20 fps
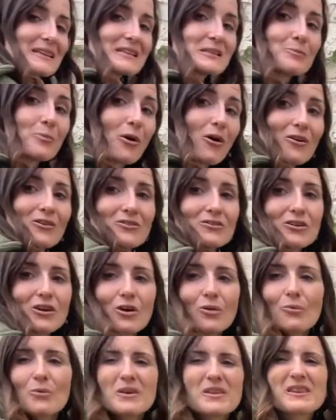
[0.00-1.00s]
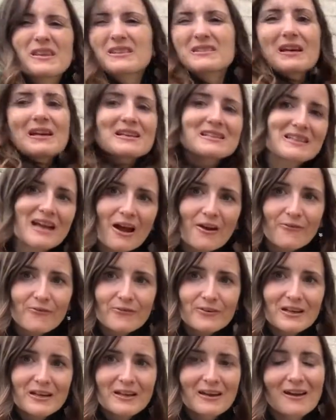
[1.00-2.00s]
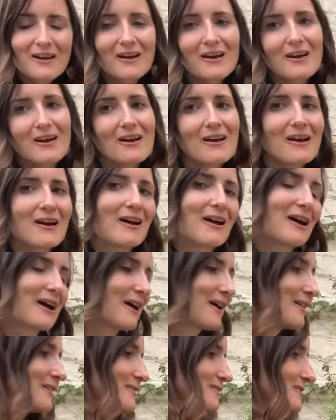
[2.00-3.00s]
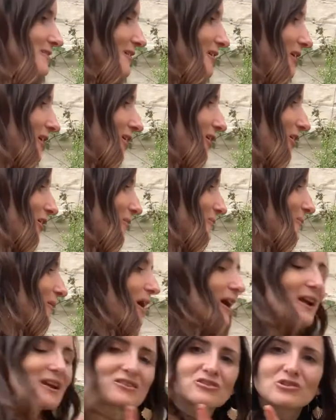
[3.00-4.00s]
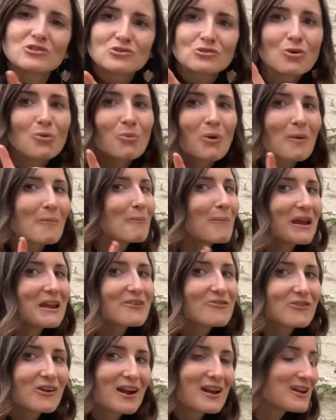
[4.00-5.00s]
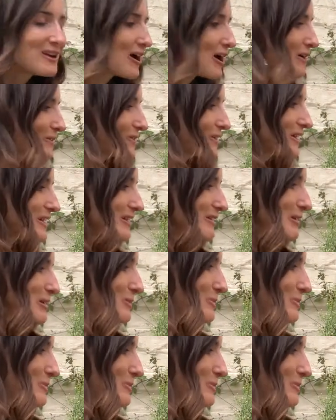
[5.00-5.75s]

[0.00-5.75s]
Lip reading: this pond with things like Daphnia, and I actually saw one mayfly larva in there